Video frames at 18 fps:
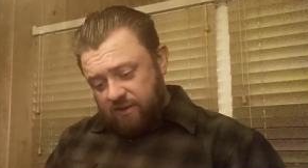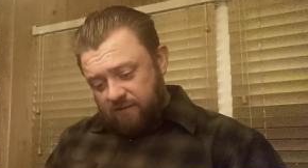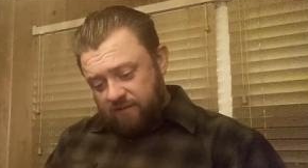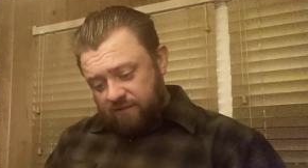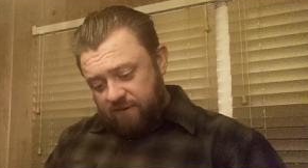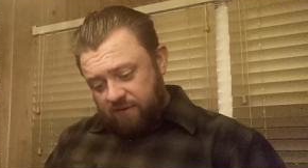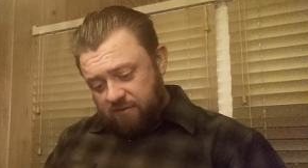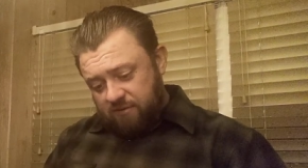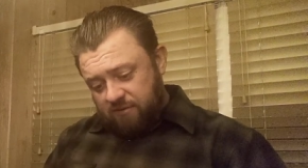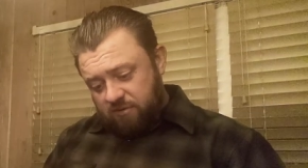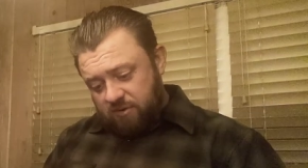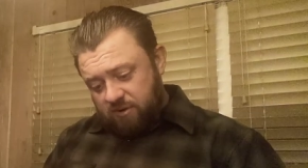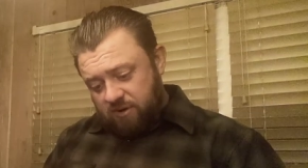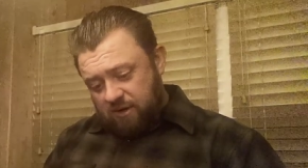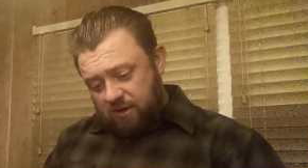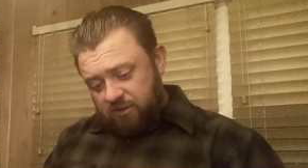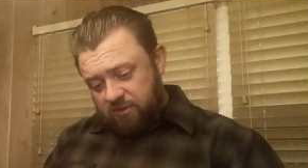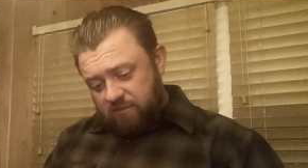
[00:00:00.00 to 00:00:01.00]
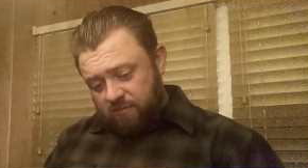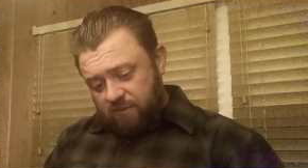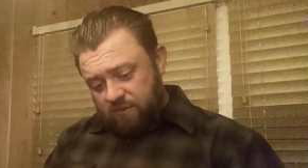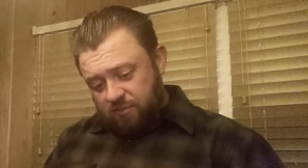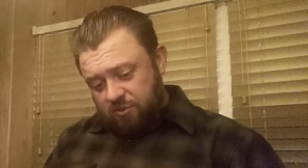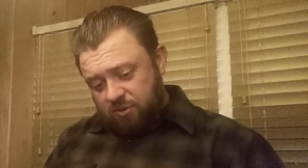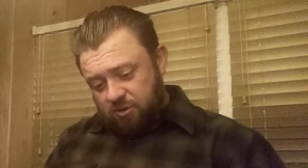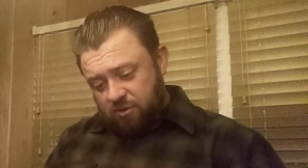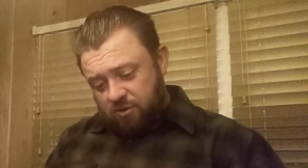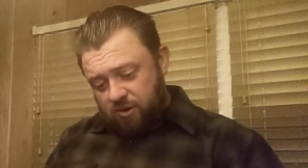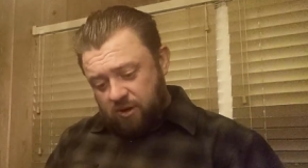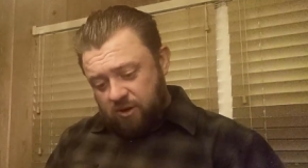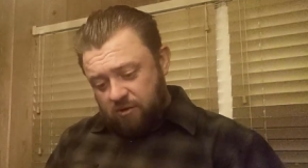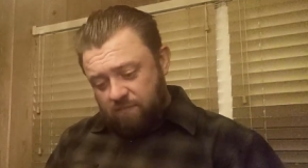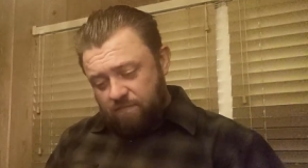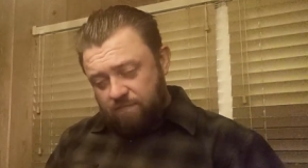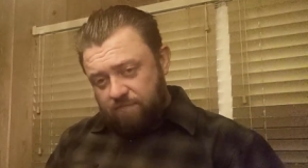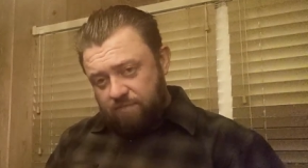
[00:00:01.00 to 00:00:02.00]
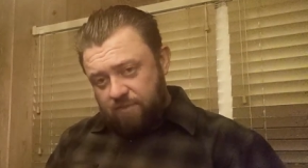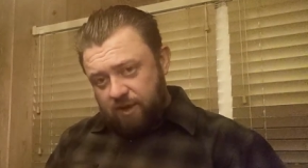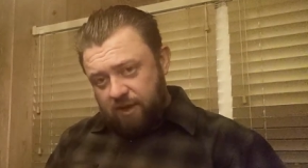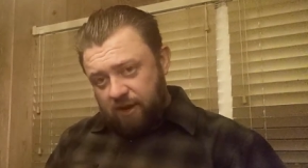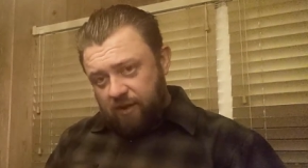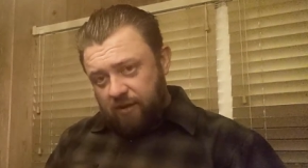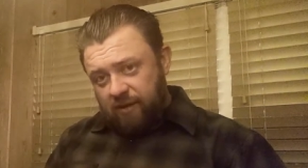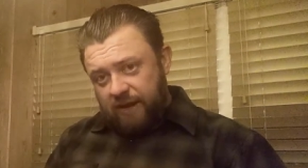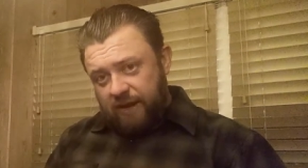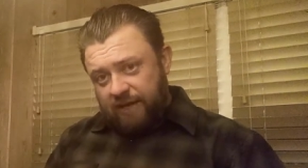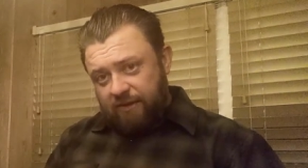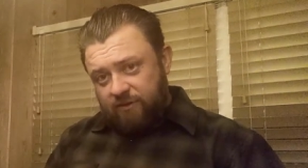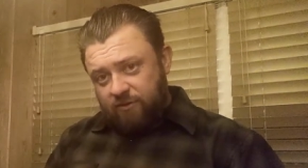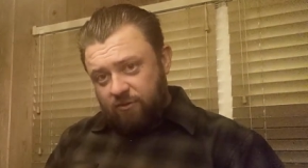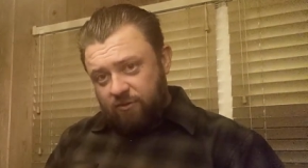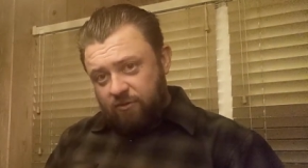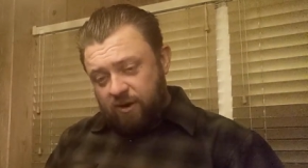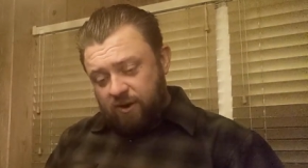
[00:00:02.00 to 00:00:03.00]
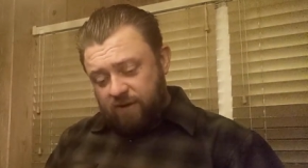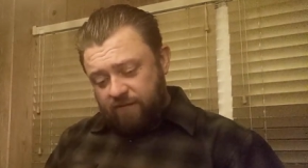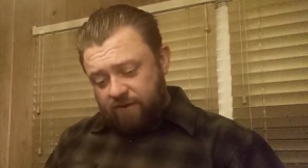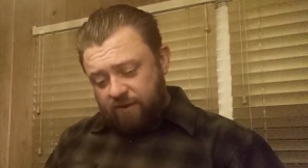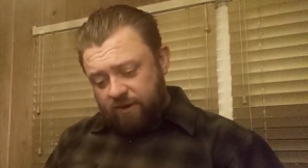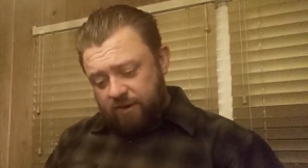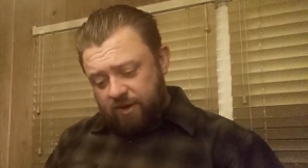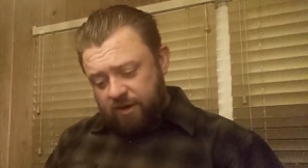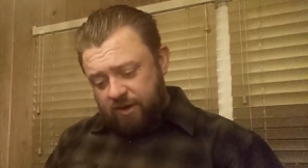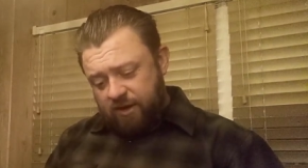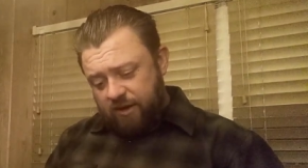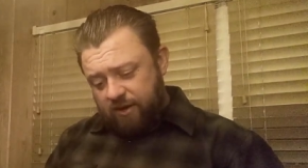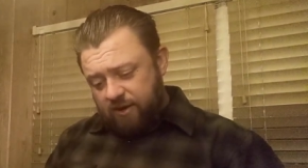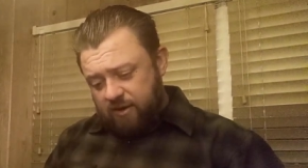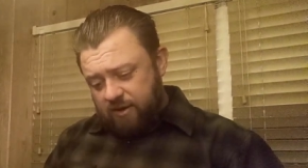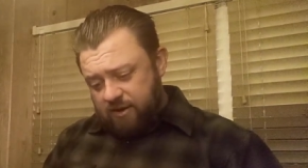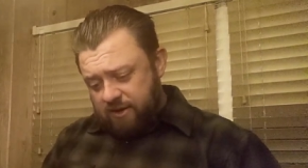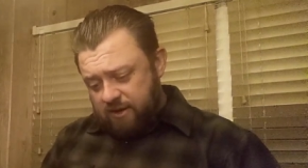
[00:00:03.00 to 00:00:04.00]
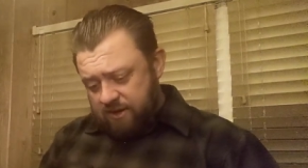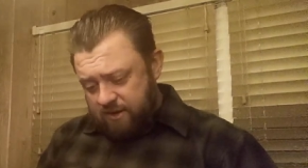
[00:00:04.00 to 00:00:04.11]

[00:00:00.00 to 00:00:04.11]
It feels awesome. I'm sure it'll help it glide through whatever you're cutting.